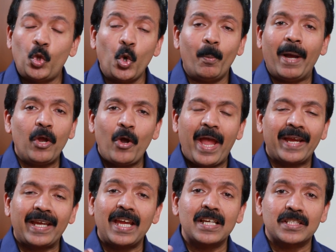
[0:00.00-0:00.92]
Though
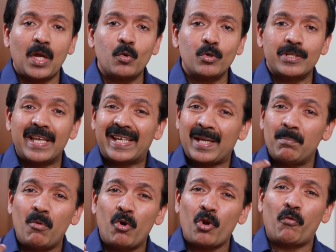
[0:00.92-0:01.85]
biohacking sounds like a
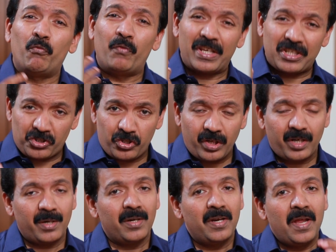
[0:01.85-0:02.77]
more of
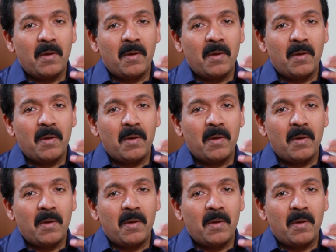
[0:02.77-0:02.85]
Western,